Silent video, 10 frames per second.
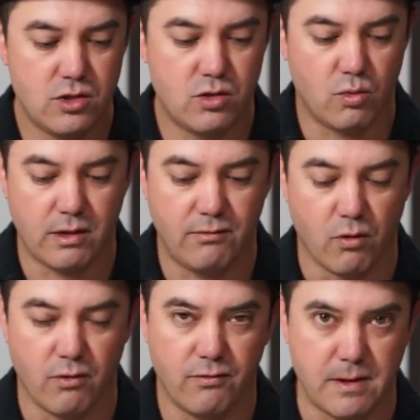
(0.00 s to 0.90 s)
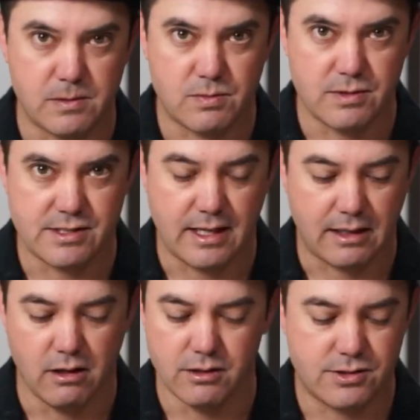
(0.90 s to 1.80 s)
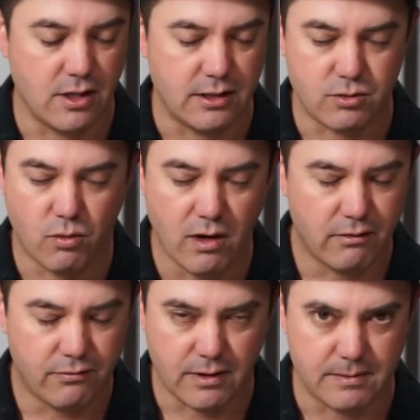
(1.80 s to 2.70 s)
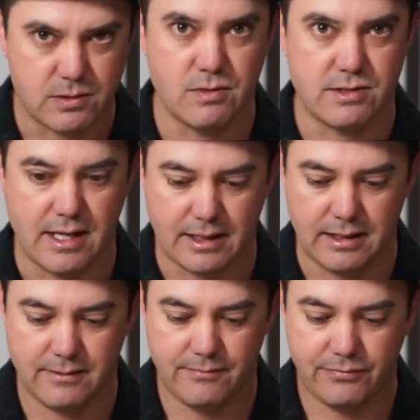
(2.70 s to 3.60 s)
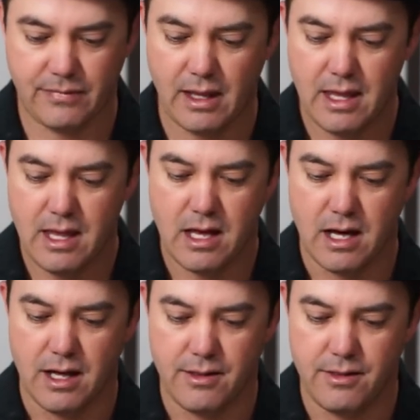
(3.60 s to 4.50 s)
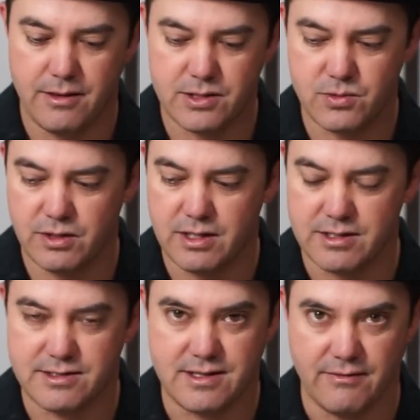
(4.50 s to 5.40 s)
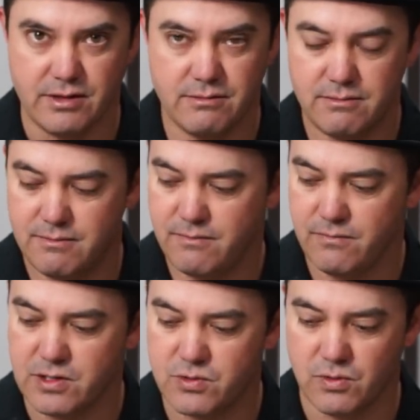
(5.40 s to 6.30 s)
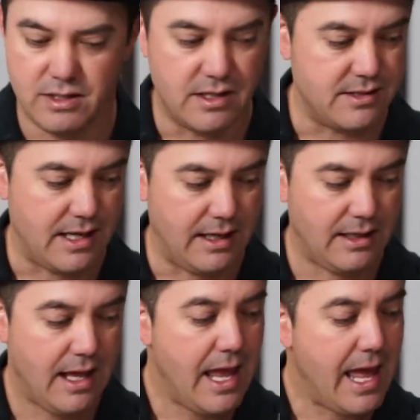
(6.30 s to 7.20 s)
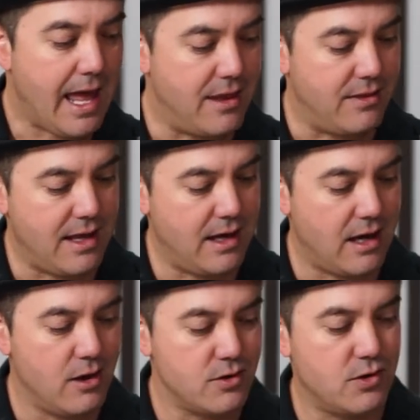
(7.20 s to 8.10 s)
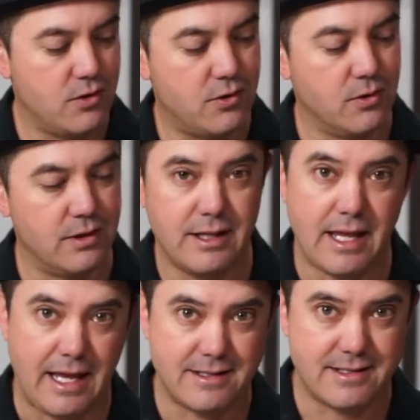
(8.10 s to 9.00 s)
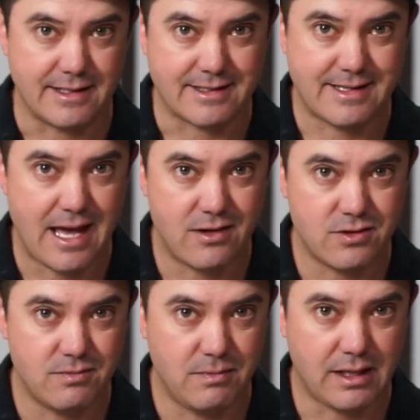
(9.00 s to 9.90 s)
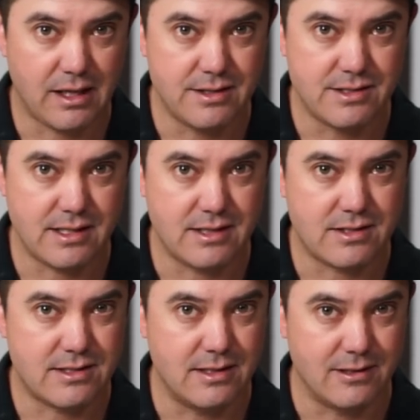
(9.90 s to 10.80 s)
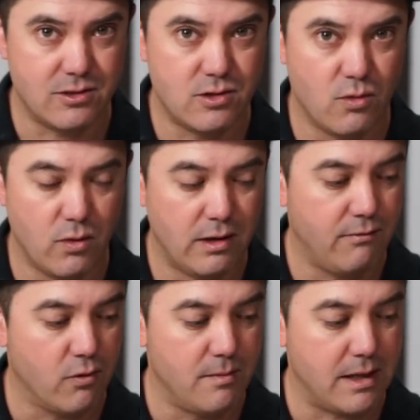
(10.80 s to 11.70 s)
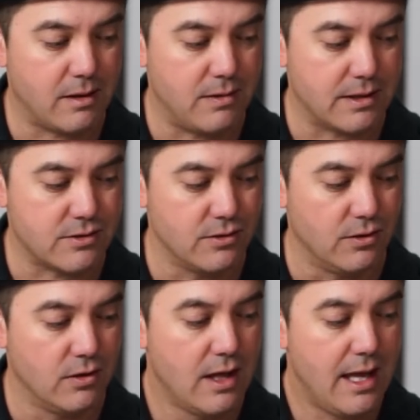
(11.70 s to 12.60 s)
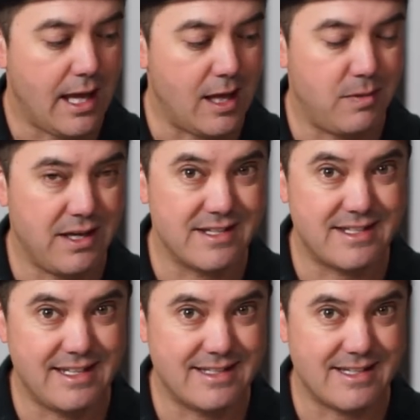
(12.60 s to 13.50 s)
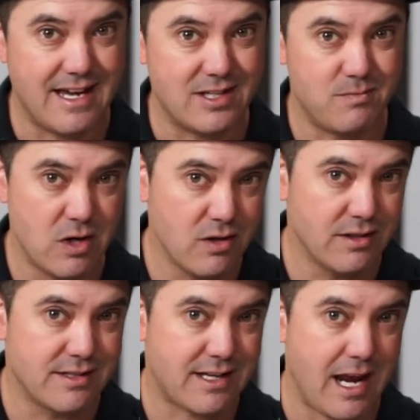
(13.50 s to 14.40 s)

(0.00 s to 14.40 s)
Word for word: 24 frames per second, or sorry, 12 frames per second. Uh, this one does 7. This one does 8. And then I also threw in the A6000 because it's the 24 megapixel APS-C size mirrorless